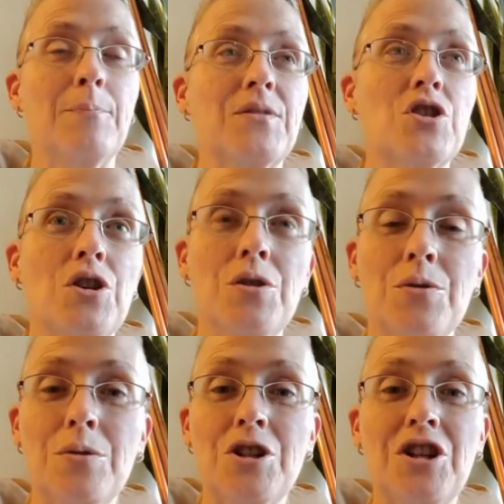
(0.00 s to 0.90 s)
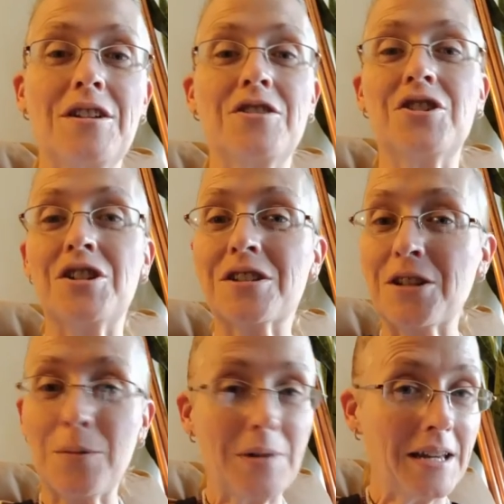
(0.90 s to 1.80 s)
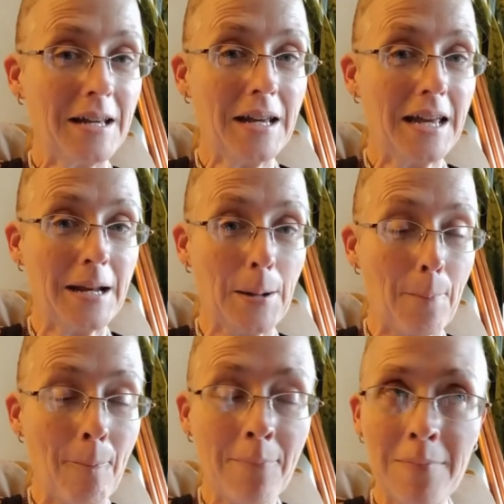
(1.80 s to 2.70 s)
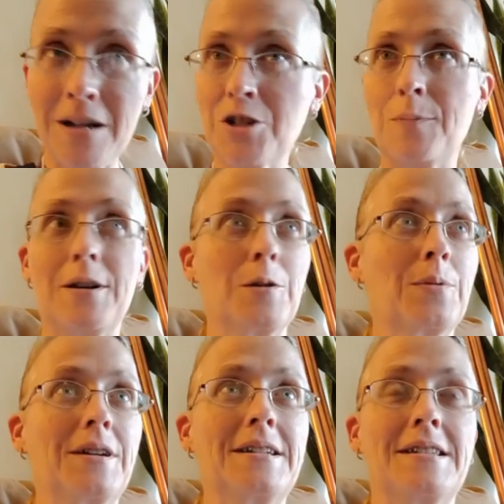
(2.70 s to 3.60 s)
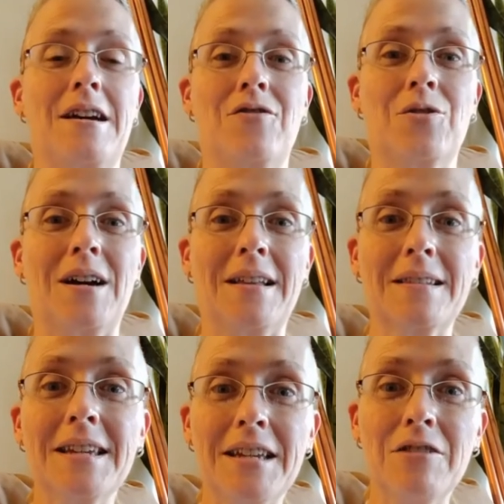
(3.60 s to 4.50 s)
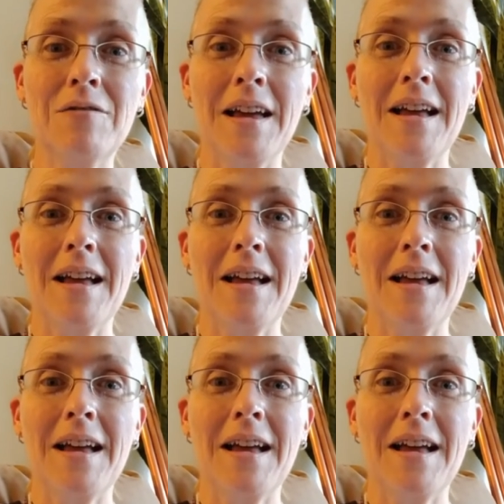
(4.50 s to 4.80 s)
Two, she knows she's going to be in a much better place after I leave.